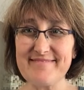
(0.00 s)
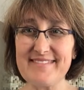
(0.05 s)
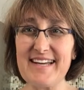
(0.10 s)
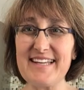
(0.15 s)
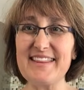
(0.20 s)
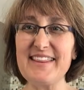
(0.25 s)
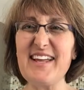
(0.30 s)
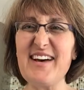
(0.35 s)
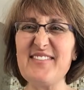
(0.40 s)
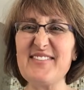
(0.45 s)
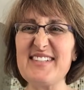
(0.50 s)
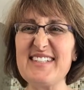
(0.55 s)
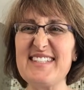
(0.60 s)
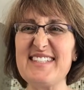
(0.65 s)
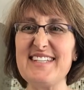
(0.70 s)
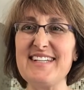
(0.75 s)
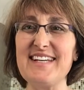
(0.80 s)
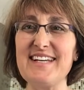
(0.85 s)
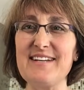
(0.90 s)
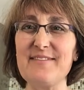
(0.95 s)
I'd love to
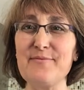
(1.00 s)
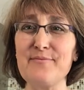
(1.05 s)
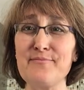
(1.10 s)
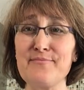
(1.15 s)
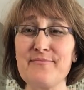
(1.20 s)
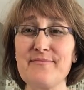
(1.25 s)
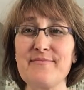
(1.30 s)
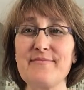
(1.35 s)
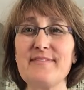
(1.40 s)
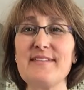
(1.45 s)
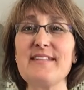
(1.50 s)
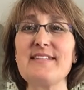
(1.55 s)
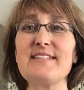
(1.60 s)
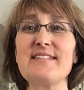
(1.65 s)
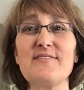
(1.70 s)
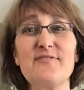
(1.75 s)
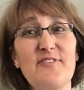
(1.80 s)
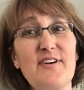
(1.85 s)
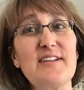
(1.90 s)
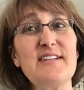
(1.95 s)
see it. It's
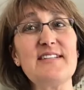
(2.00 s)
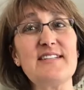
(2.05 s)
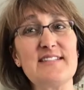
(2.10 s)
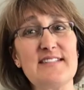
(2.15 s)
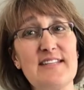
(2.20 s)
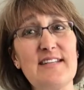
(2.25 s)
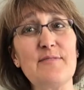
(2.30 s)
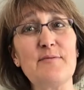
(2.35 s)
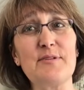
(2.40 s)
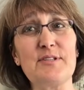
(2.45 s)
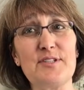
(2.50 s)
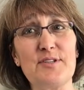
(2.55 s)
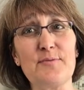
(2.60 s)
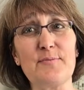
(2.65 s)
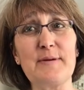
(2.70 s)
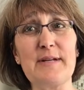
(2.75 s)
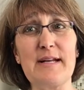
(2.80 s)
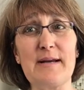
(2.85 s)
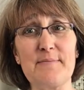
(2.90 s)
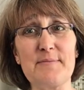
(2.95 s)
fun to see what you've
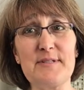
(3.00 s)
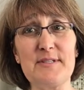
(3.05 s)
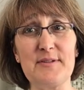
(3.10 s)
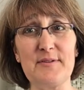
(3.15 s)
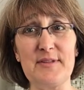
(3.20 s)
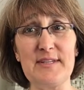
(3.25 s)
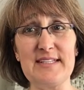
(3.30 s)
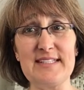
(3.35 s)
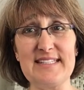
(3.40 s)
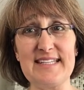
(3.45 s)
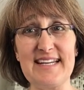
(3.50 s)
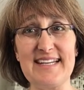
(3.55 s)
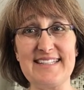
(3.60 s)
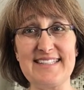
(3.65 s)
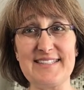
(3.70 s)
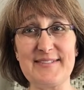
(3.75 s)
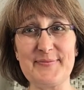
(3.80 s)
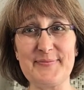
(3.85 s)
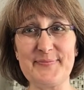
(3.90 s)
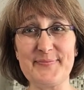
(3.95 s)
been up to these
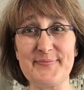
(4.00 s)
days.